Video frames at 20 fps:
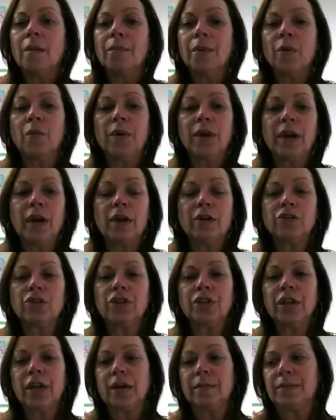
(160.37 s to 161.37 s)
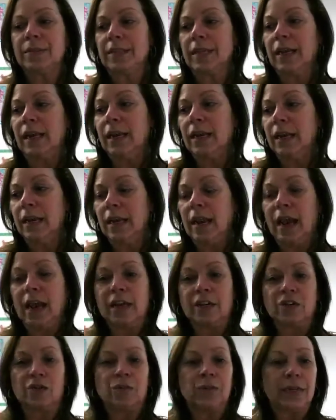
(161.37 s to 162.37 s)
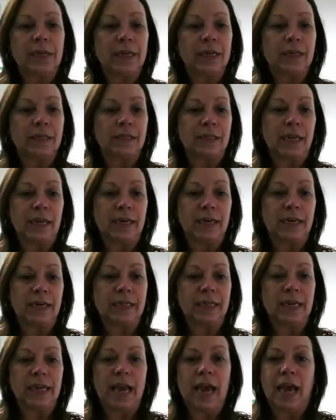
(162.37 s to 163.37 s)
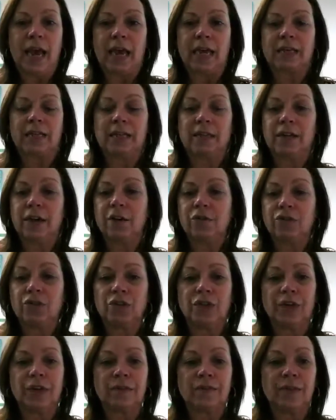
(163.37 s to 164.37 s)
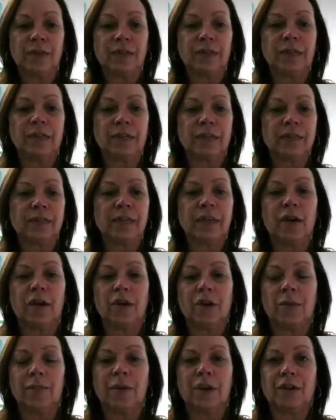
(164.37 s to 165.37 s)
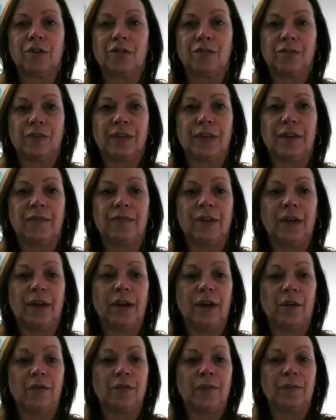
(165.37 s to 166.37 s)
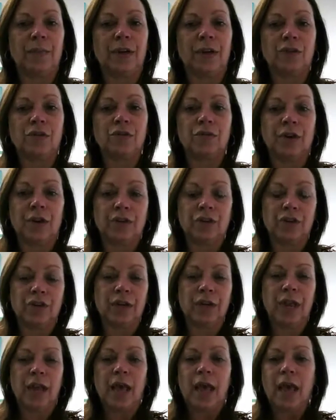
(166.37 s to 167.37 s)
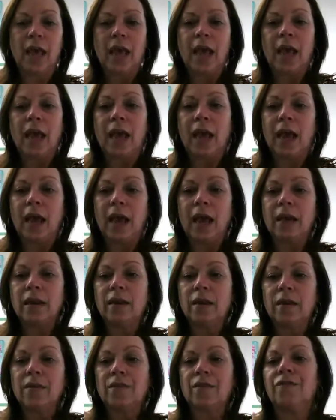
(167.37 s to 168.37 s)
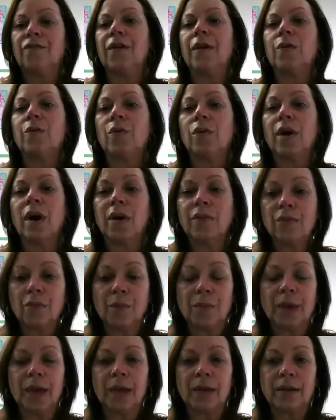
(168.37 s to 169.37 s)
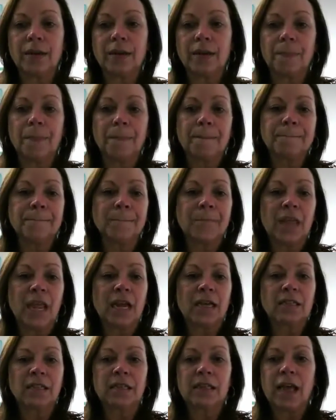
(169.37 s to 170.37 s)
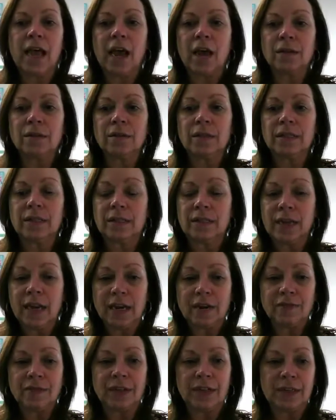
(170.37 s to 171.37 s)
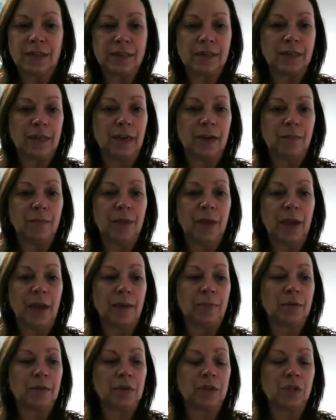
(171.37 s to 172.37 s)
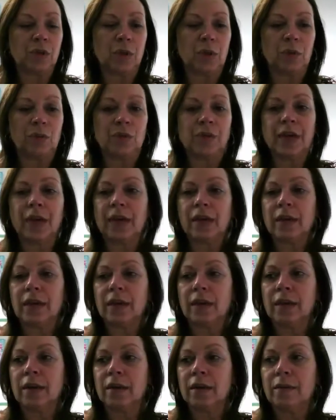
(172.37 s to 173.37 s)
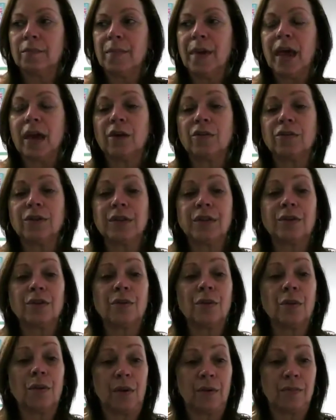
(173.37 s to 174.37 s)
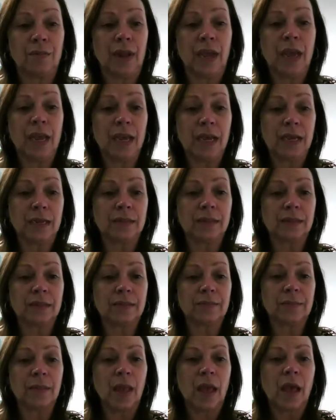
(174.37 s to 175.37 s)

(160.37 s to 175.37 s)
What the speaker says: But when OSHA comes in, and actually Tennessee has TOSHA, the Tennessee Occupational Safety and Health Administration, and the federal government has allowed the state of Tennessee to be able to take matters into their own hands.